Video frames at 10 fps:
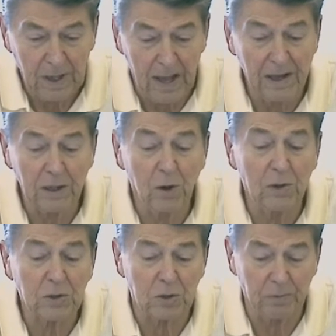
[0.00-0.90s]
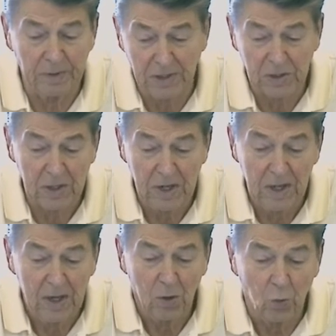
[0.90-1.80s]
And it also means
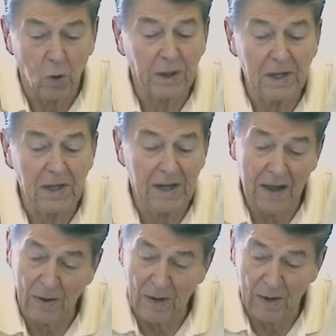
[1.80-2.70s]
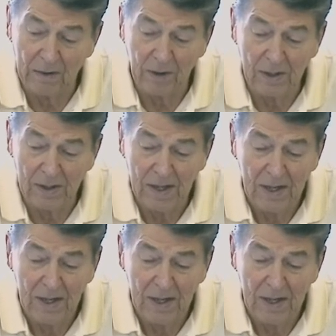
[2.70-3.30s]
working together, however,